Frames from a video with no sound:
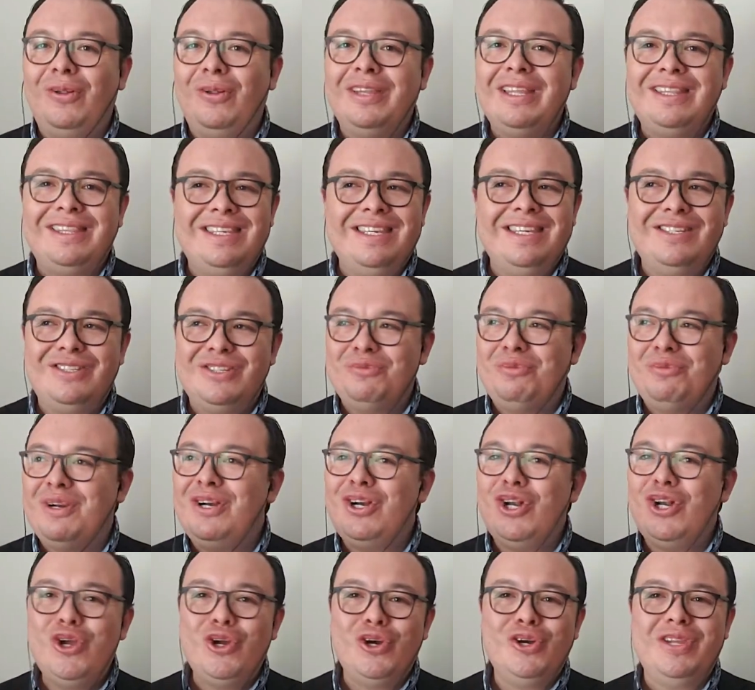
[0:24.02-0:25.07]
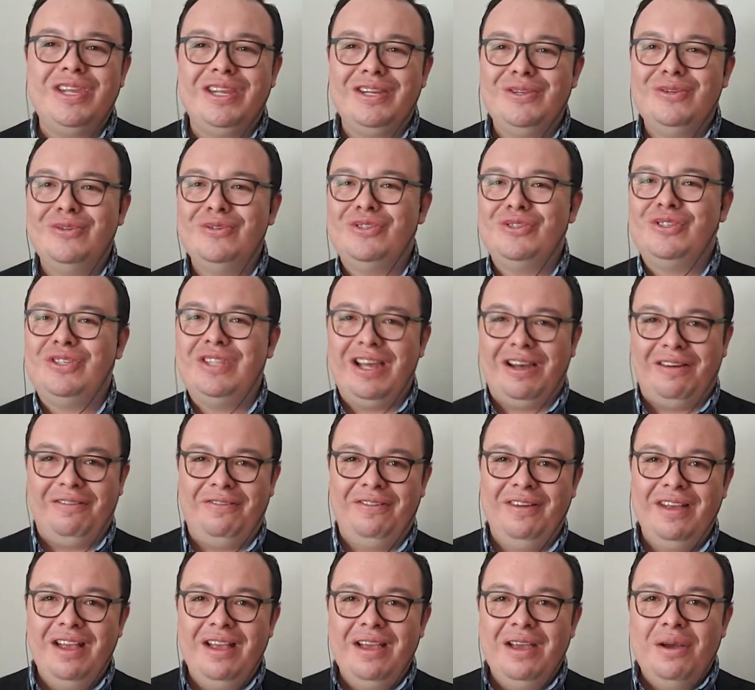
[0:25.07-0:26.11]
the teachers were learning new stuff.